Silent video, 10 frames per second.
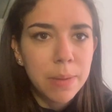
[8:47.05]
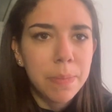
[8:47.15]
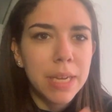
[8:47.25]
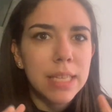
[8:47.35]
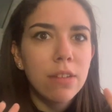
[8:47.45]

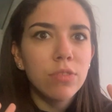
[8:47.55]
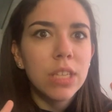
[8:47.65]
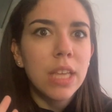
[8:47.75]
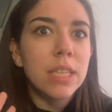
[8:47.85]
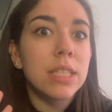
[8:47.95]
but it's not really
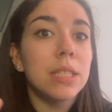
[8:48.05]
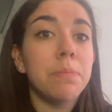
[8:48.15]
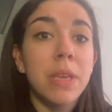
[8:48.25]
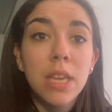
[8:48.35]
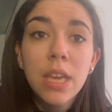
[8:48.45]
like
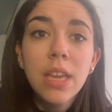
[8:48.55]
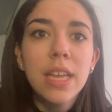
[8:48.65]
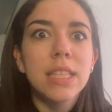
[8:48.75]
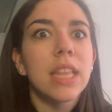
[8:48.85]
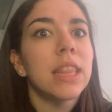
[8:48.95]
speaking,
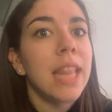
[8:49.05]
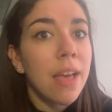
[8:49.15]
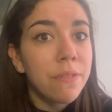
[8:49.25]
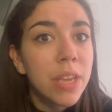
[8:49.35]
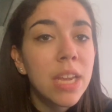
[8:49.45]
it's
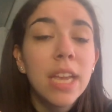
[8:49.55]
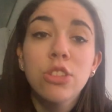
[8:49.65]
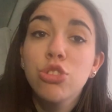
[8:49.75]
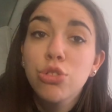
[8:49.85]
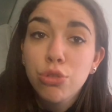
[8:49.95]
laughing
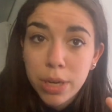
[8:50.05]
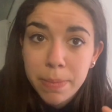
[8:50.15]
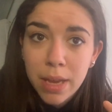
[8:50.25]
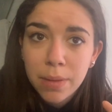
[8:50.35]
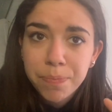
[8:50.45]
and
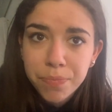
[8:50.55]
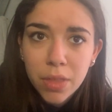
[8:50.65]
screaming.